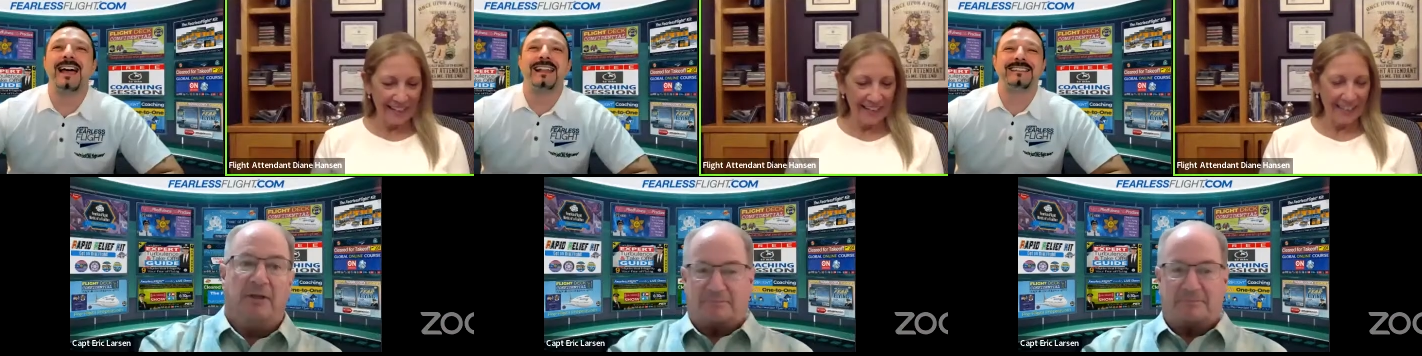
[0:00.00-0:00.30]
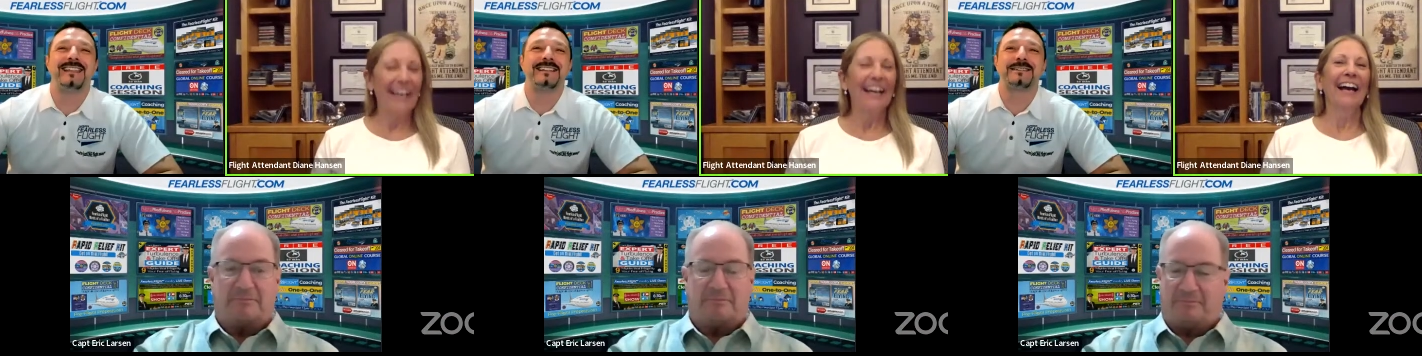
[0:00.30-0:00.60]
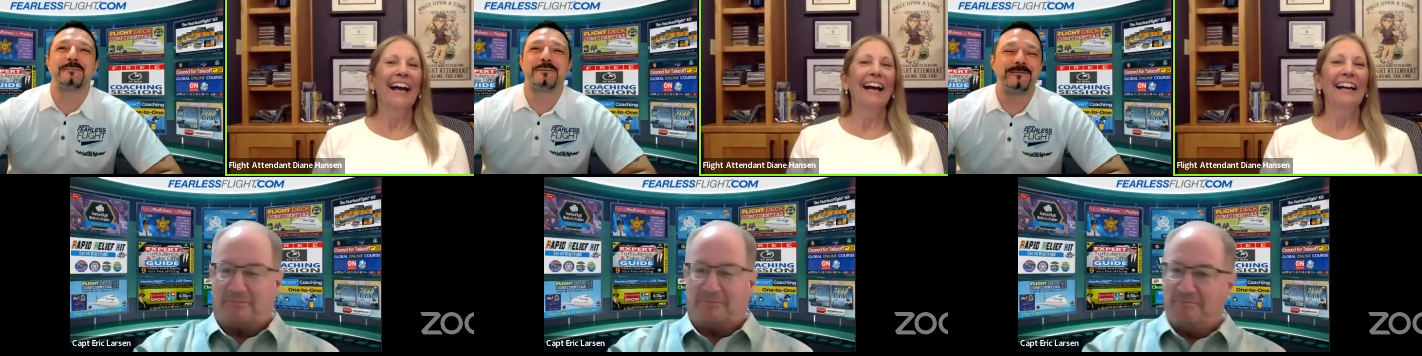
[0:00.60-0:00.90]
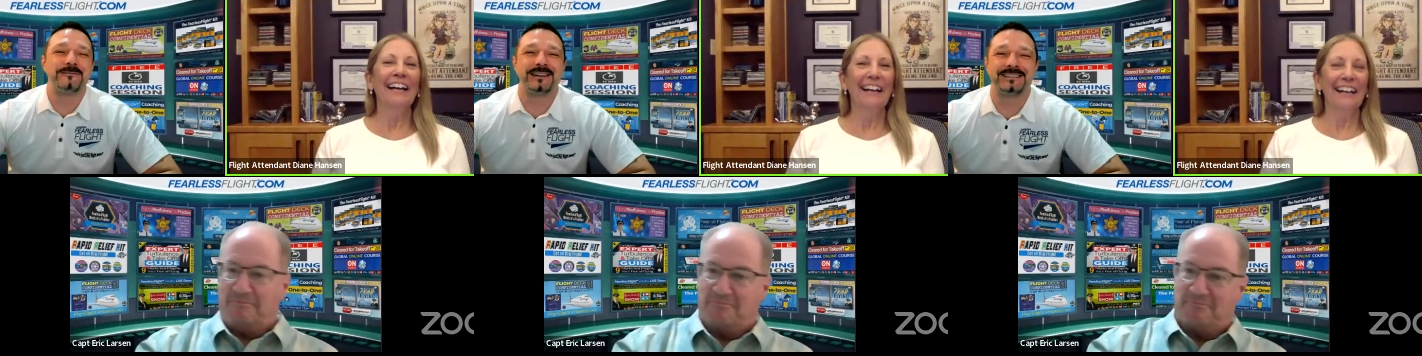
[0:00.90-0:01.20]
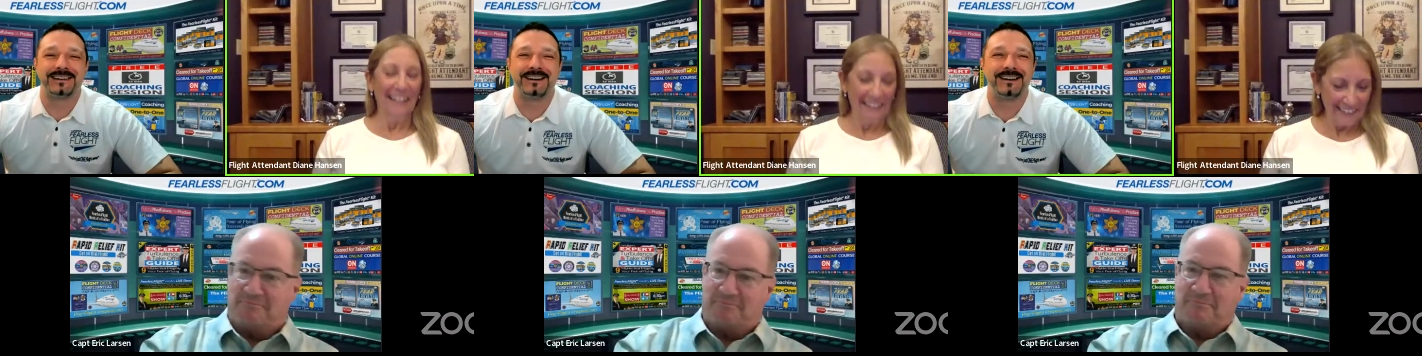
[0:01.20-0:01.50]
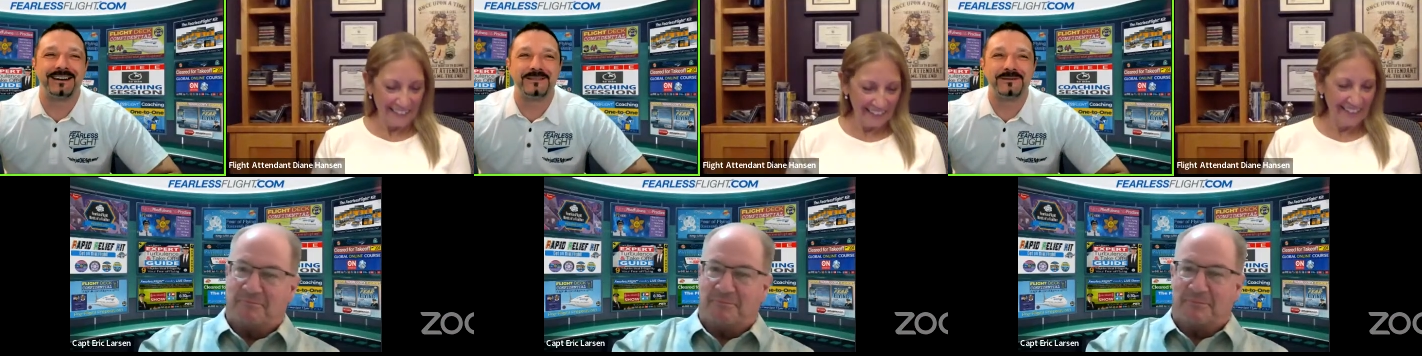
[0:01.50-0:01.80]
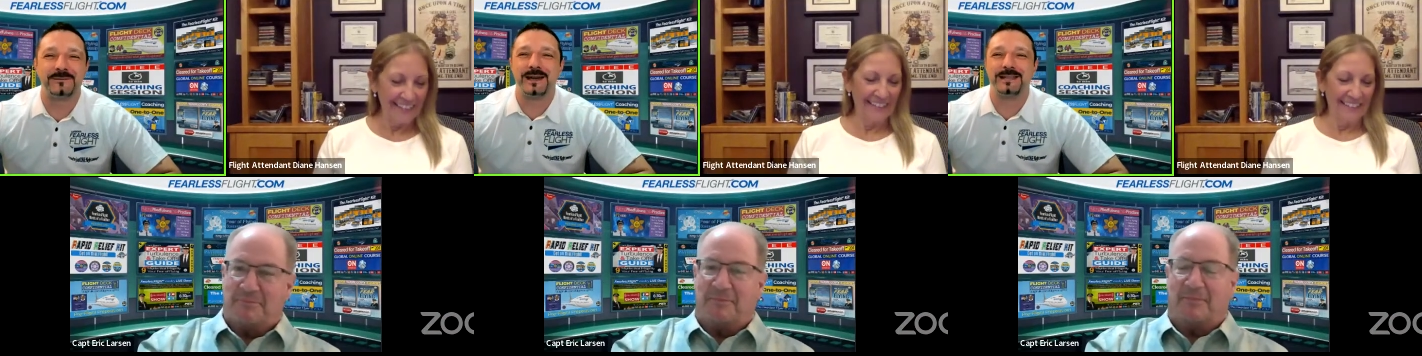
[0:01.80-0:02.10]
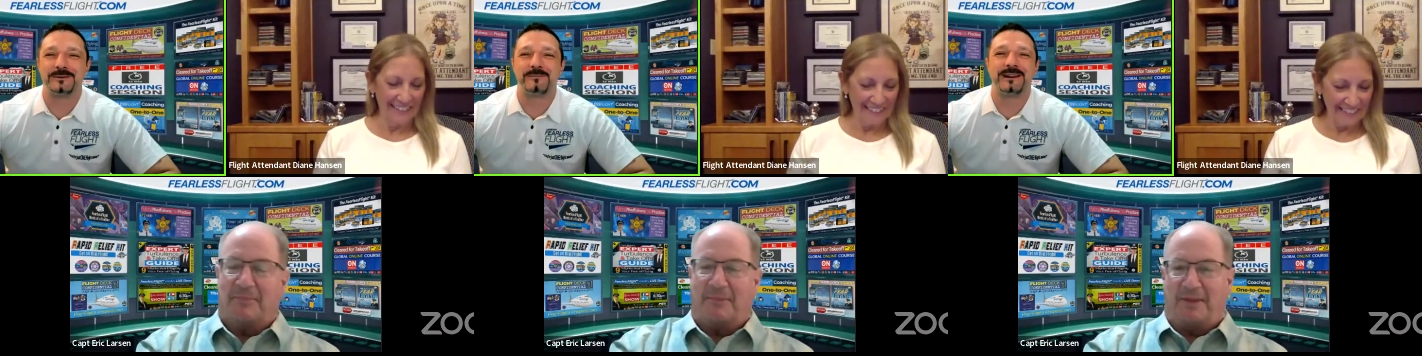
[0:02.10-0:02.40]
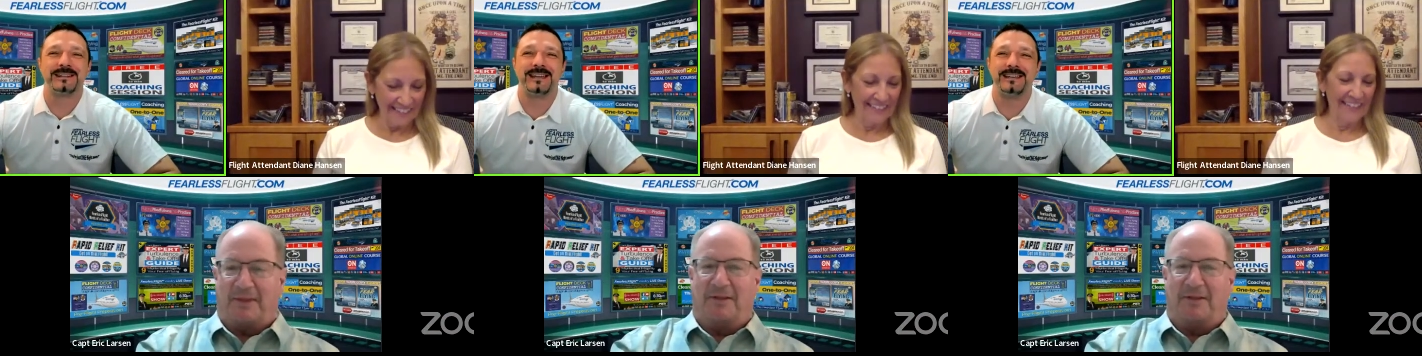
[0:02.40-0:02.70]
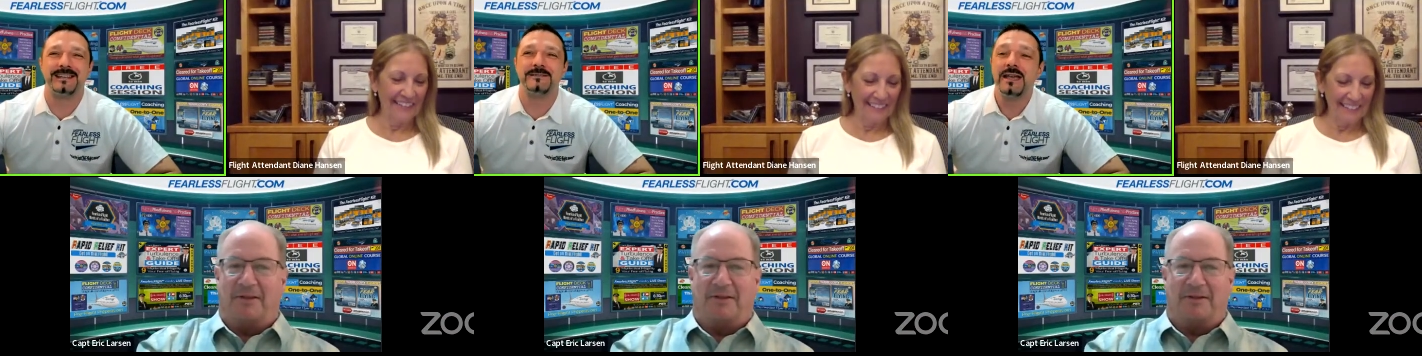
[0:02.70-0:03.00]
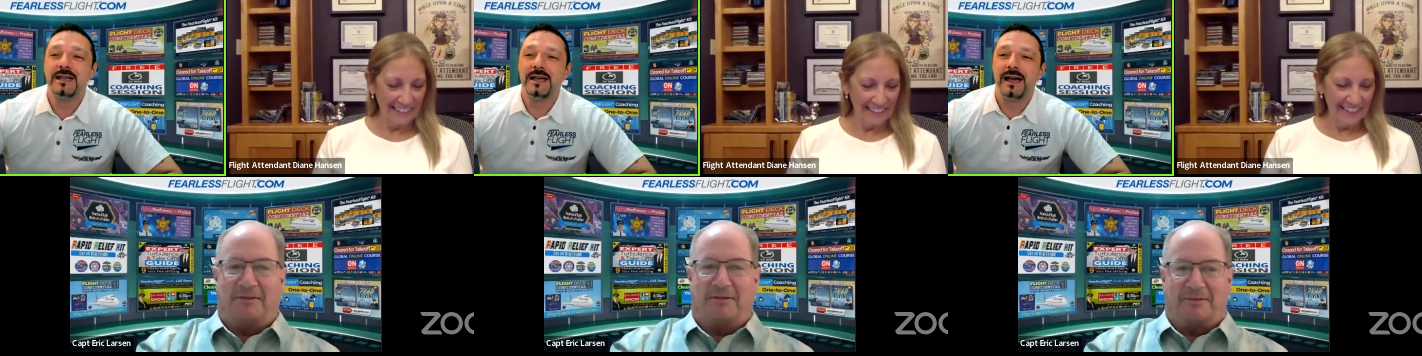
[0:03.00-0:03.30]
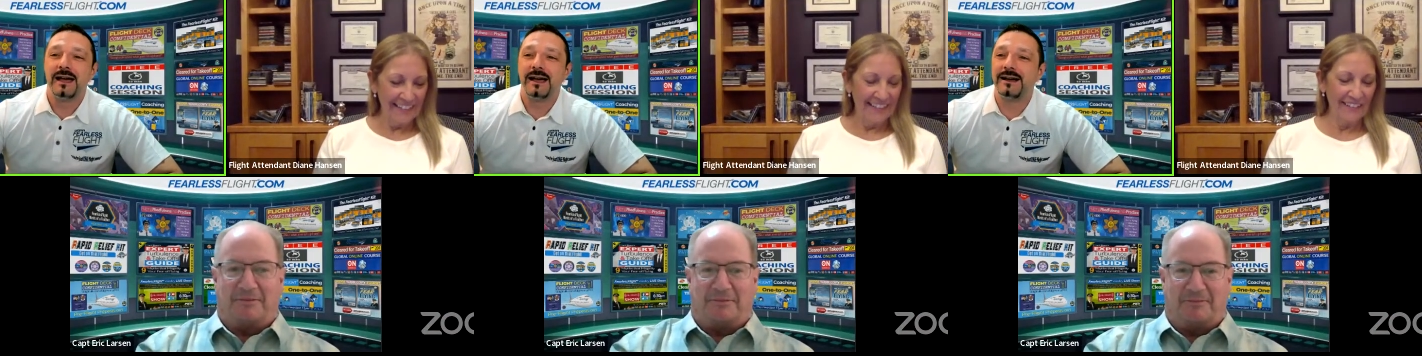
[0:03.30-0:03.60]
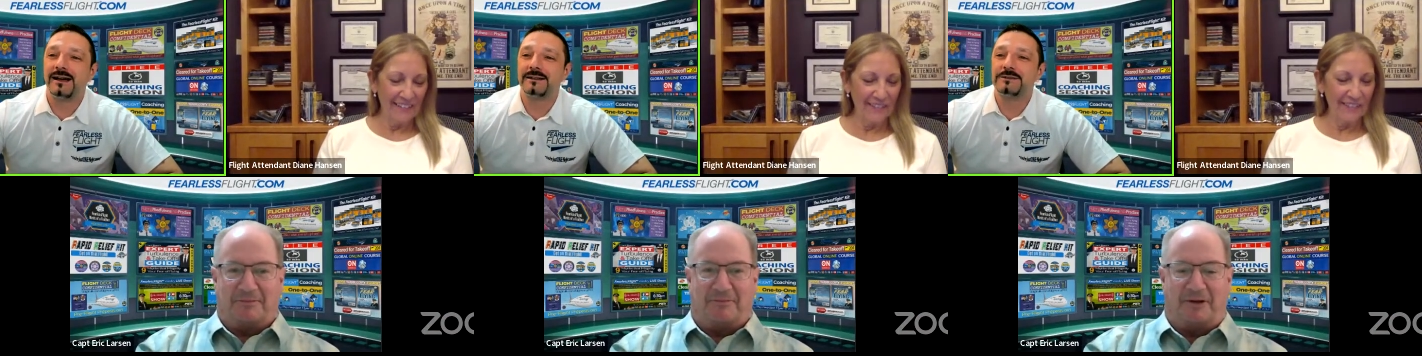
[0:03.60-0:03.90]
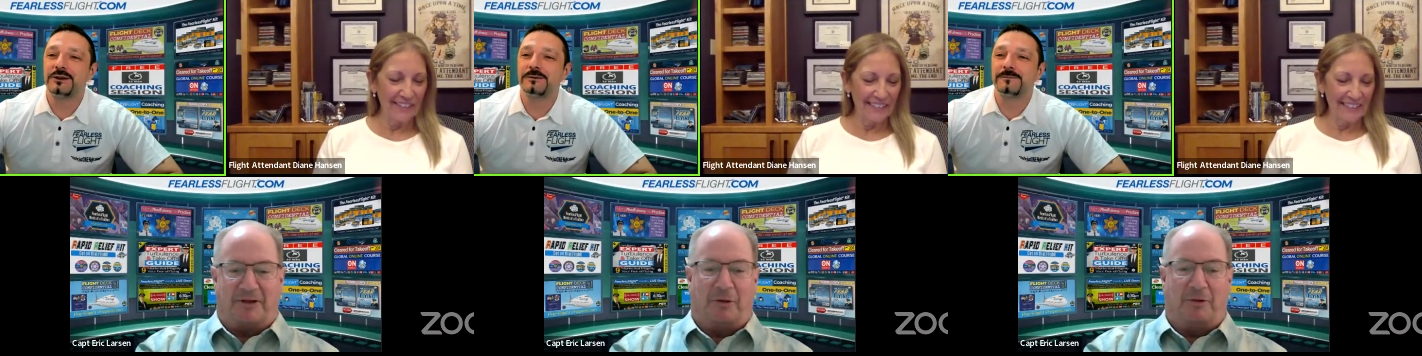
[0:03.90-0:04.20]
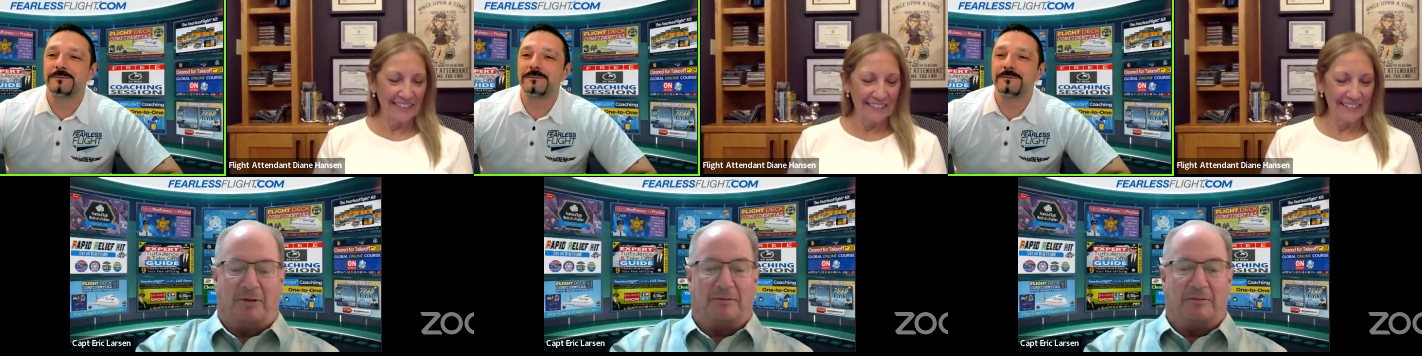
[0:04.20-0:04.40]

Speaker 1: that, that's a perfect uh, way to bring that in. Uh, so,